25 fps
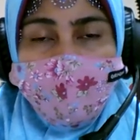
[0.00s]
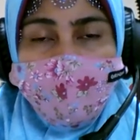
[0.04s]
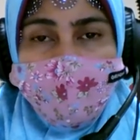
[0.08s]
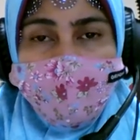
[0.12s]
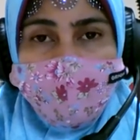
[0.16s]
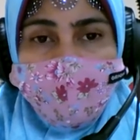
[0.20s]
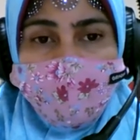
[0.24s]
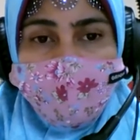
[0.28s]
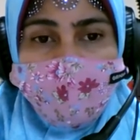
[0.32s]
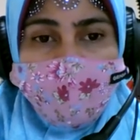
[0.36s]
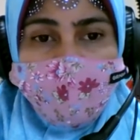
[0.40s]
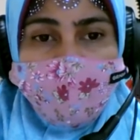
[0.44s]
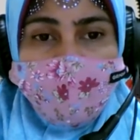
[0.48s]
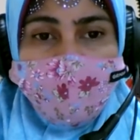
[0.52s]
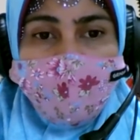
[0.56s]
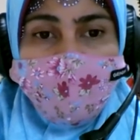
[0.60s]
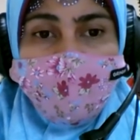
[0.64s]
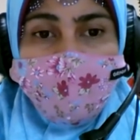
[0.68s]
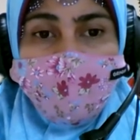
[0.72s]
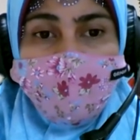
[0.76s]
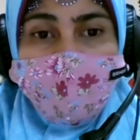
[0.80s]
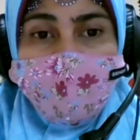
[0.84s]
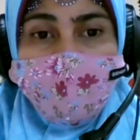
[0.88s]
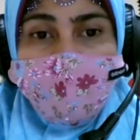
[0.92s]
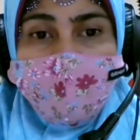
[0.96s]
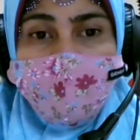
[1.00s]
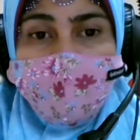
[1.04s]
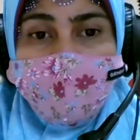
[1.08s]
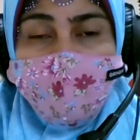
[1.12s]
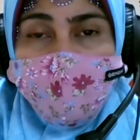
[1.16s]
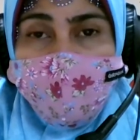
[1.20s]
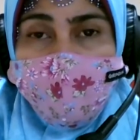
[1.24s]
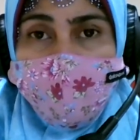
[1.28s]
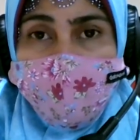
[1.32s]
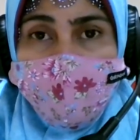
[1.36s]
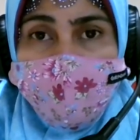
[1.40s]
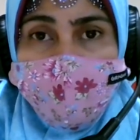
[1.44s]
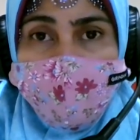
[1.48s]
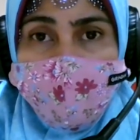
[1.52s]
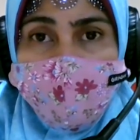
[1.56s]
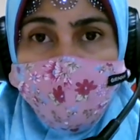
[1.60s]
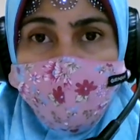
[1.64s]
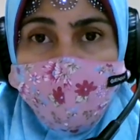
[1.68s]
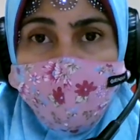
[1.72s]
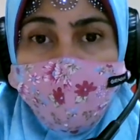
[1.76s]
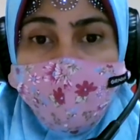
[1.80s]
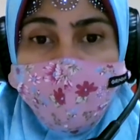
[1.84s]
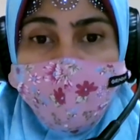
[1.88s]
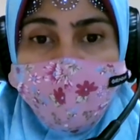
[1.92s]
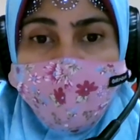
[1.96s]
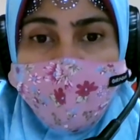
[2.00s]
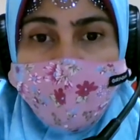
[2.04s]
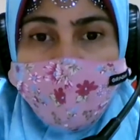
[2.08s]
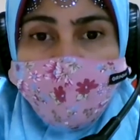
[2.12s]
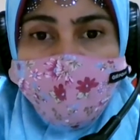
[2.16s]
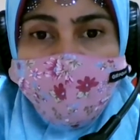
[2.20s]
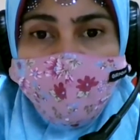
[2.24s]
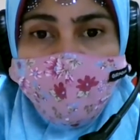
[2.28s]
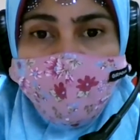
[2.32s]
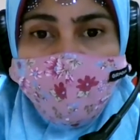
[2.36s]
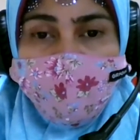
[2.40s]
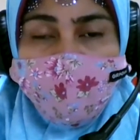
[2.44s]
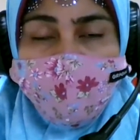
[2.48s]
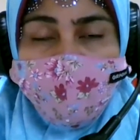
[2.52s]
Number 10, tales of the supernatural.